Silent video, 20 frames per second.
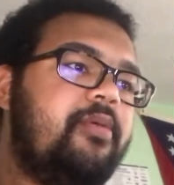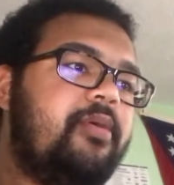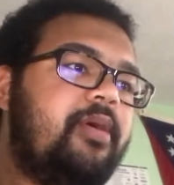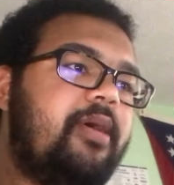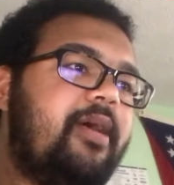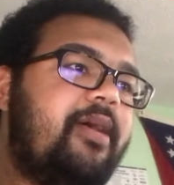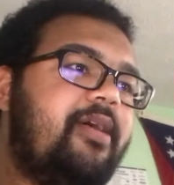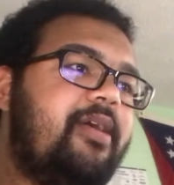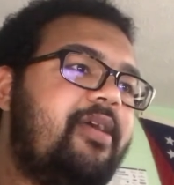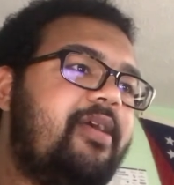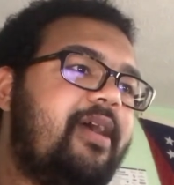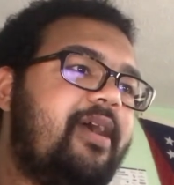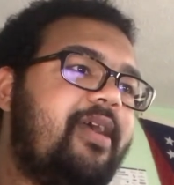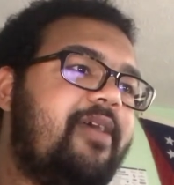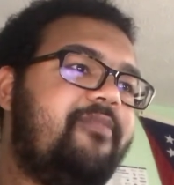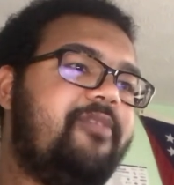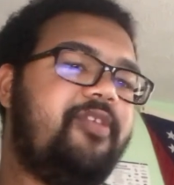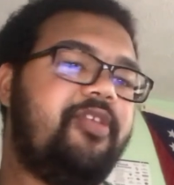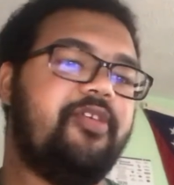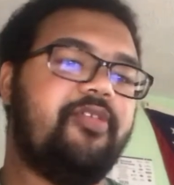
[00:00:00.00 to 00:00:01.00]
I
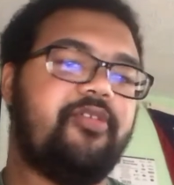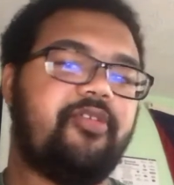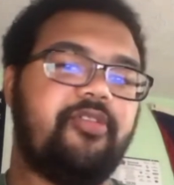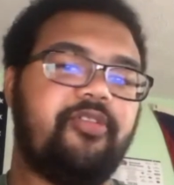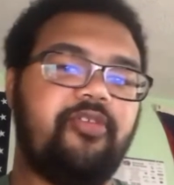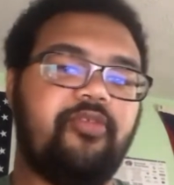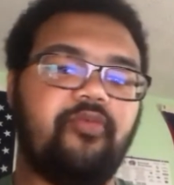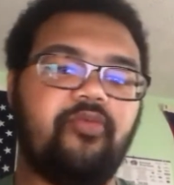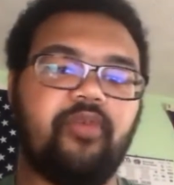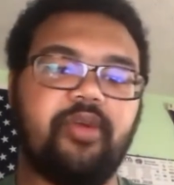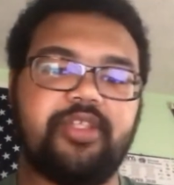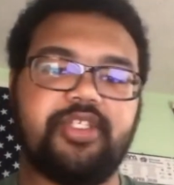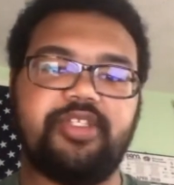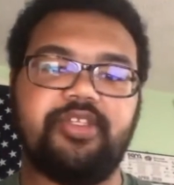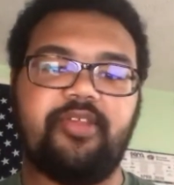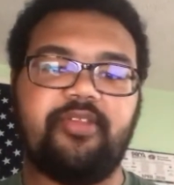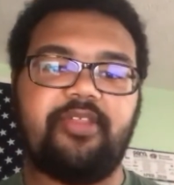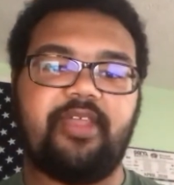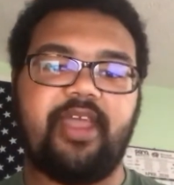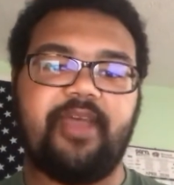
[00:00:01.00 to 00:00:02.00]
have no clue what
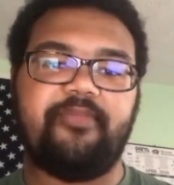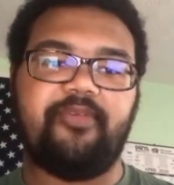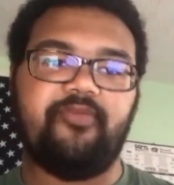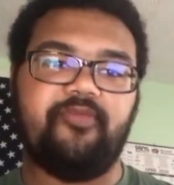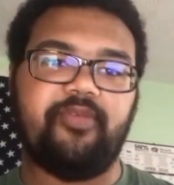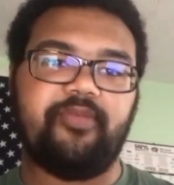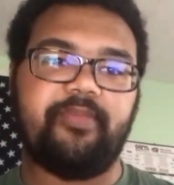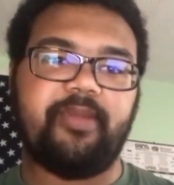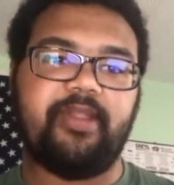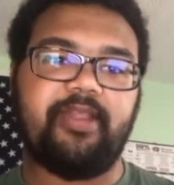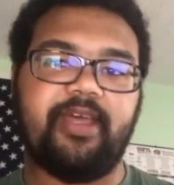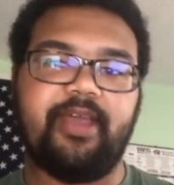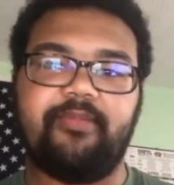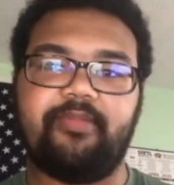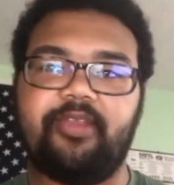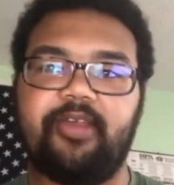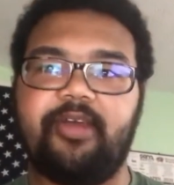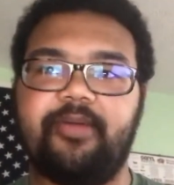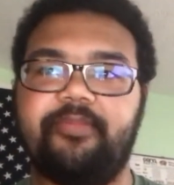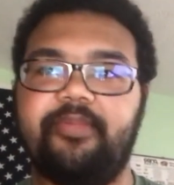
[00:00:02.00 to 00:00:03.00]
just happened with my
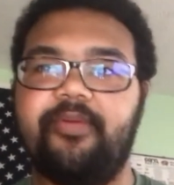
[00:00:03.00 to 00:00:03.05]
laptop.